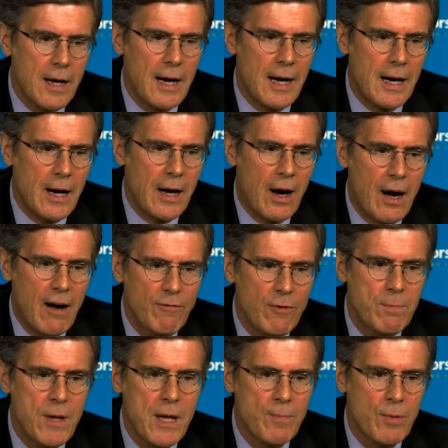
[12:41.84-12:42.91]
uh,
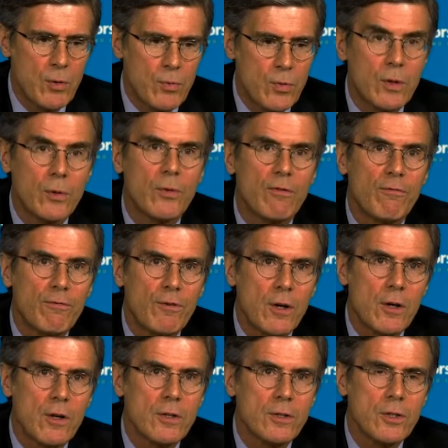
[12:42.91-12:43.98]
often people will
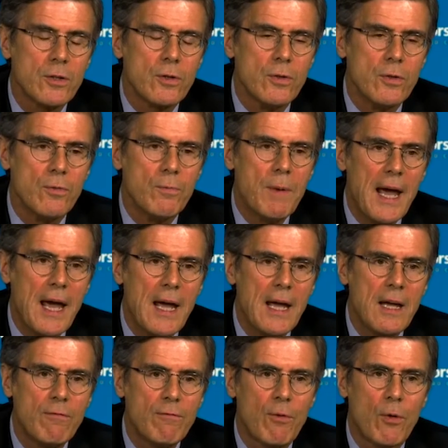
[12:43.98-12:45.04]
refer to
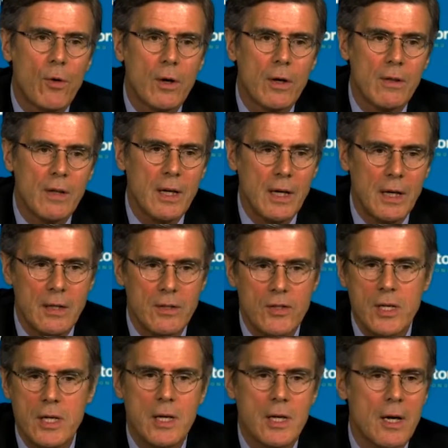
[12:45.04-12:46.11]
pay for the
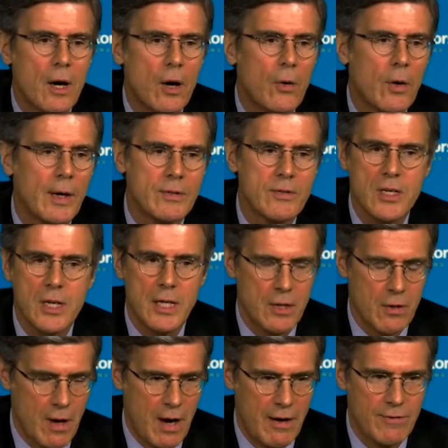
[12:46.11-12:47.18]
CEO and
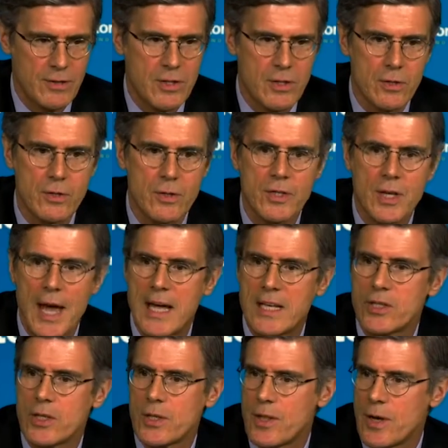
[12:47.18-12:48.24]
senior officers
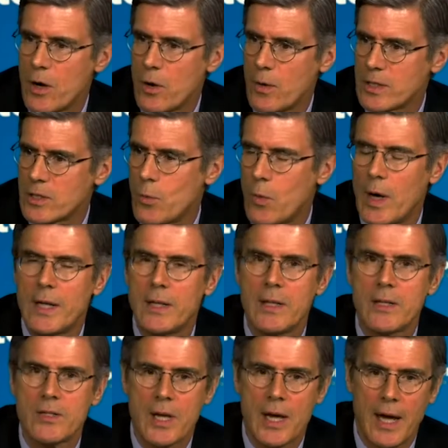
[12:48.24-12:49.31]
as though it's one and
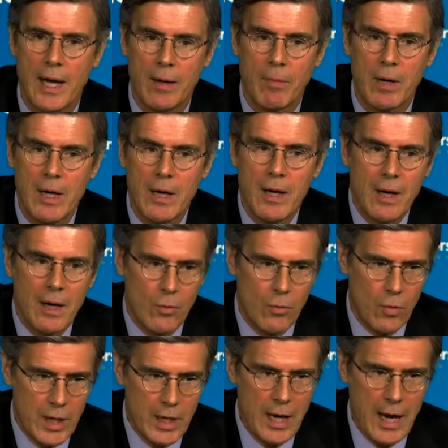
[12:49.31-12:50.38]
the same.
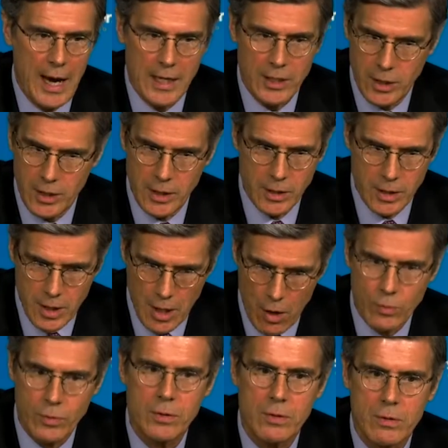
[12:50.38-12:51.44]
We actually
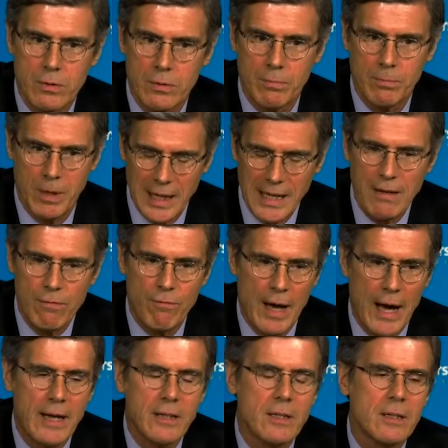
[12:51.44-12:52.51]
don't believe
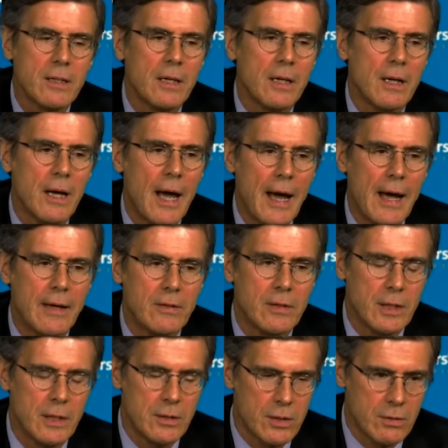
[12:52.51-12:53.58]
that, uh, and
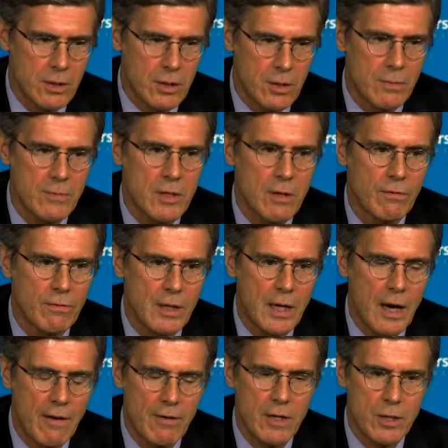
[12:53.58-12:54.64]
in terms of the
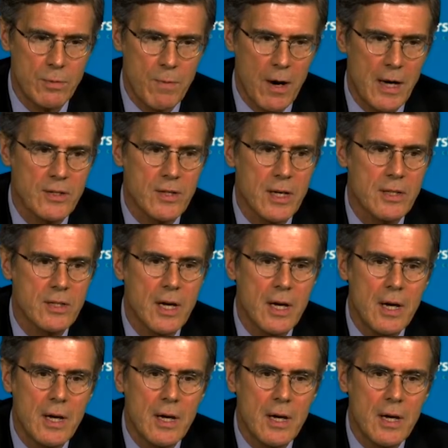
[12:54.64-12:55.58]
governance process.